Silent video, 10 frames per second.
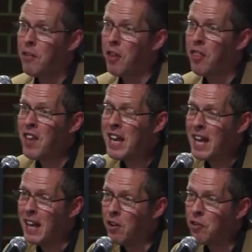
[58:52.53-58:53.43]
The thing
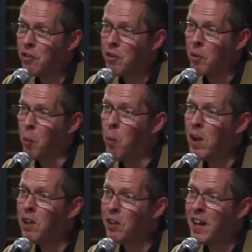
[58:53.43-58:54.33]
is,
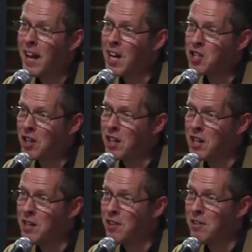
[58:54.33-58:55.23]
will they
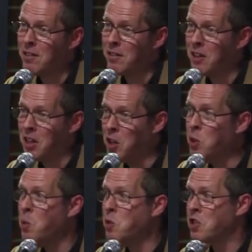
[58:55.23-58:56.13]
actually
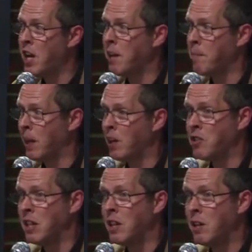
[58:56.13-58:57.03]
use that
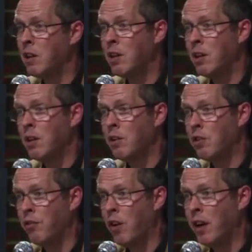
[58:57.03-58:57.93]
ability
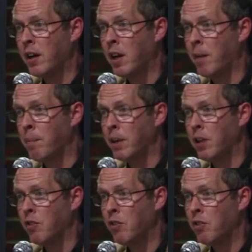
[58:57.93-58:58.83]
to fine
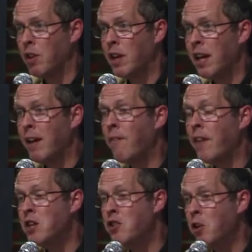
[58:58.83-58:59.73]
companies? If
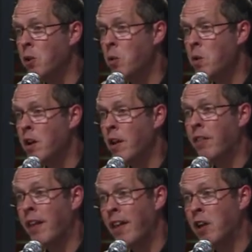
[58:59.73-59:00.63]
they do,
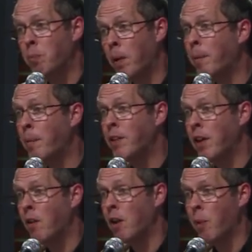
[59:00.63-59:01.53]
then that's probably
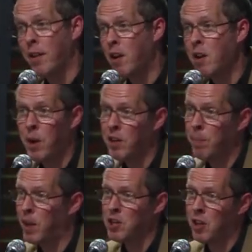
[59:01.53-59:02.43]
the only way. The only way to
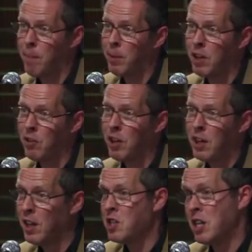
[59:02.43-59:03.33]
punish companies
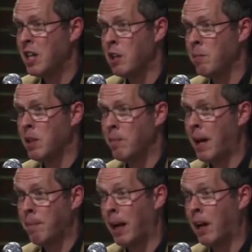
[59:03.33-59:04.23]
is to hit them in the
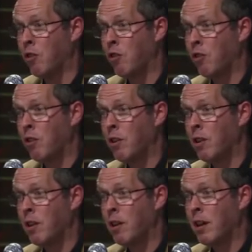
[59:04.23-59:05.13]
bank balance
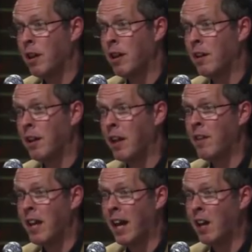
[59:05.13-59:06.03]
in,
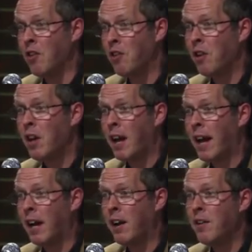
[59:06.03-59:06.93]
in the end.
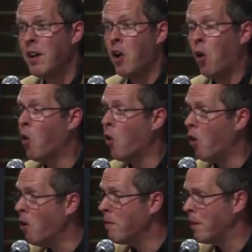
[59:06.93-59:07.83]
And,
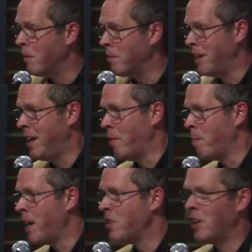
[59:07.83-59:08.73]
or, even
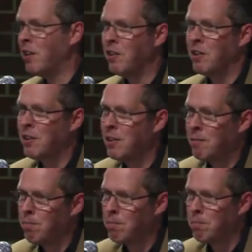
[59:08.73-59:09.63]
better,
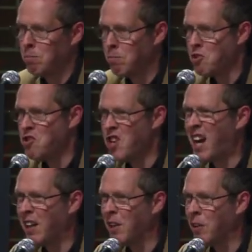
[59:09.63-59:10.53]

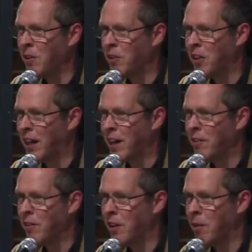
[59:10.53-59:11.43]
jail
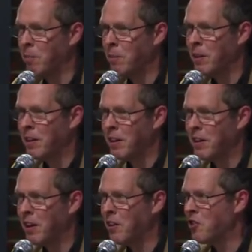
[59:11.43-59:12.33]
their um,
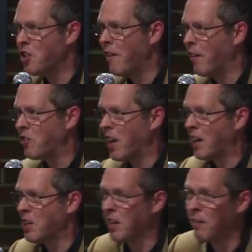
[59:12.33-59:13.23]
chief
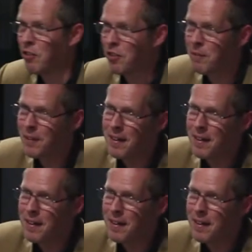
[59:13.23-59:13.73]
executives.